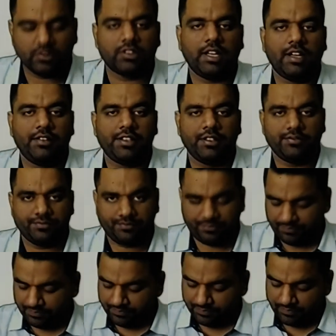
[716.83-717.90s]
Cell division.
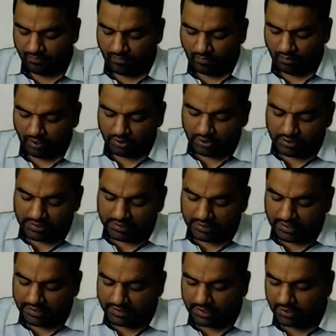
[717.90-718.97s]
So this is the
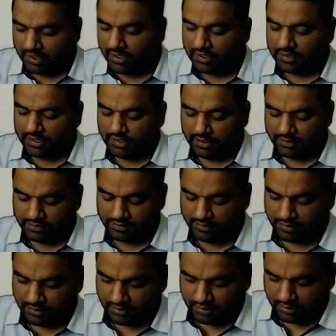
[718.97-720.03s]
three cytoskeletons are there.
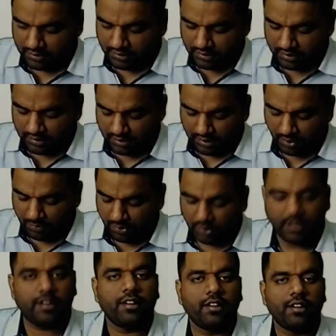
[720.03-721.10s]
I hope you
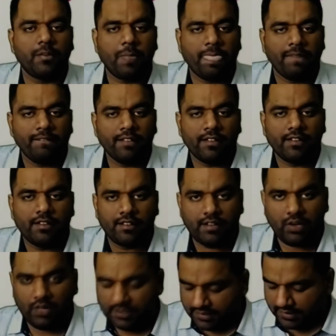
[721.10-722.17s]
noted.
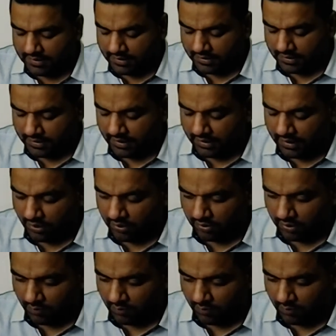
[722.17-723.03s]
Now let's write it down.